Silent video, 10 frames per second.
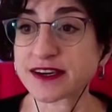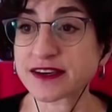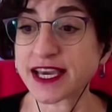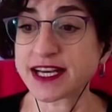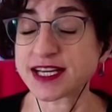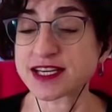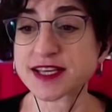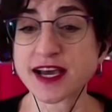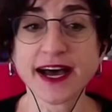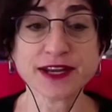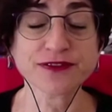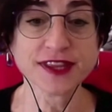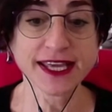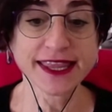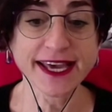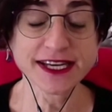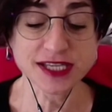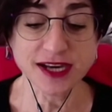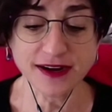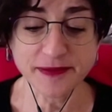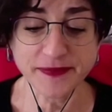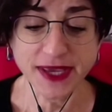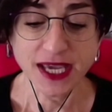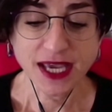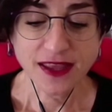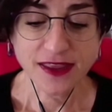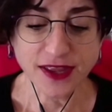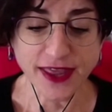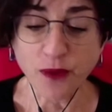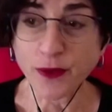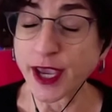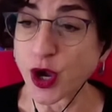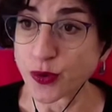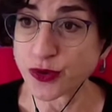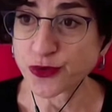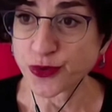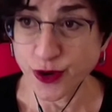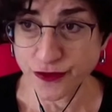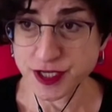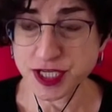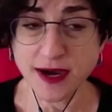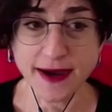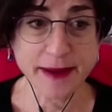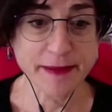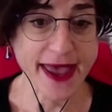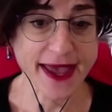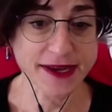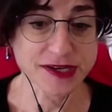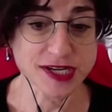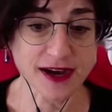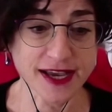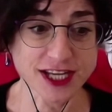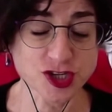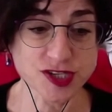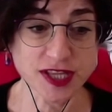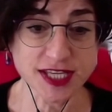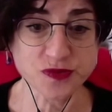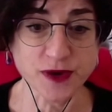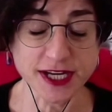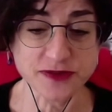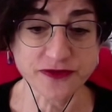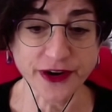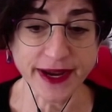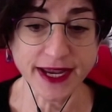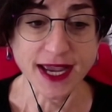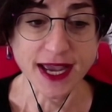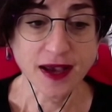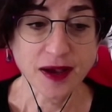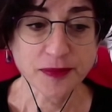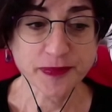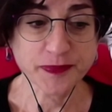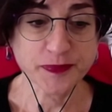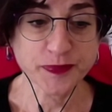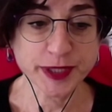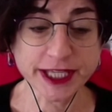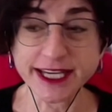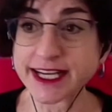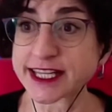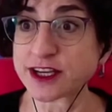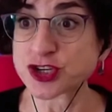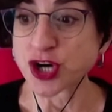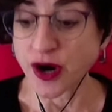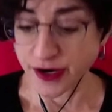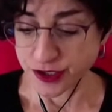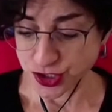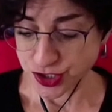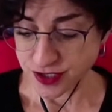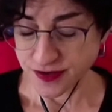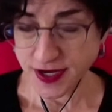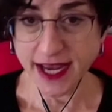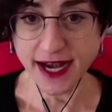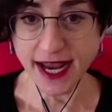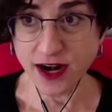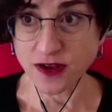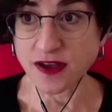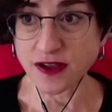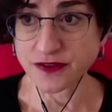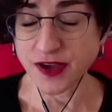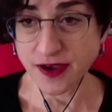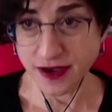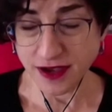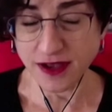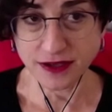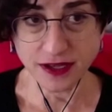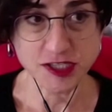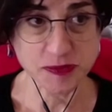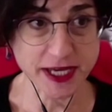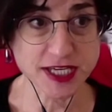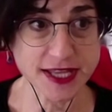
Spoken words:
It is the kind of thing that that we go through over time, and it's just that this one is very politically charged, and I'll speak